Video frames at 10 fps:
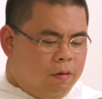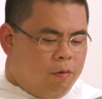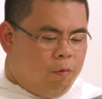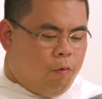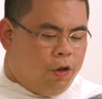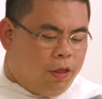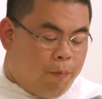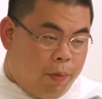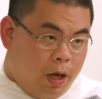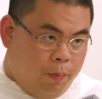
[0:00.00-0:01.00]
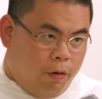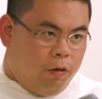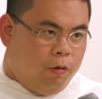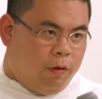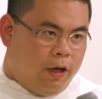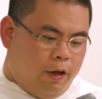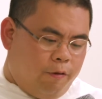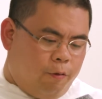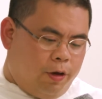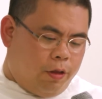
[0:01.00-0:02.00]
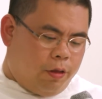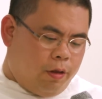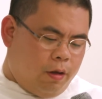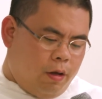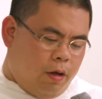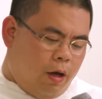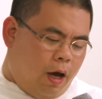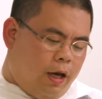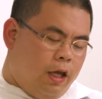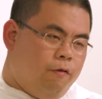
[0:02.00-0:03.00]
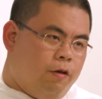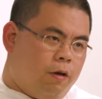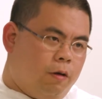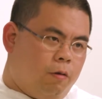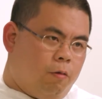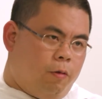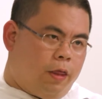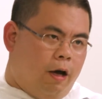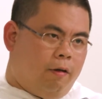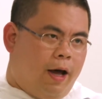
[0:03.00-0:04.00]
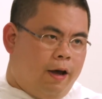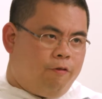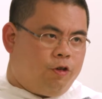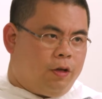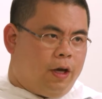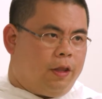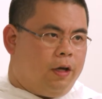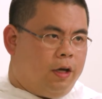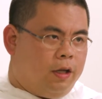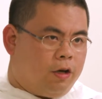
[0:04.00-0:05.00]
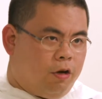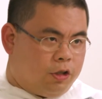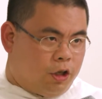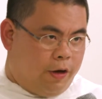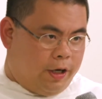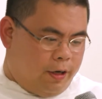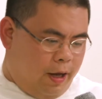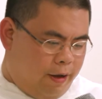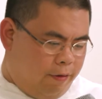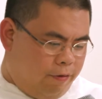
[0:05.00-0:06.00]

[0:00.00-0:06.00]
with the people we live with, and even with our life together in the consecrated life.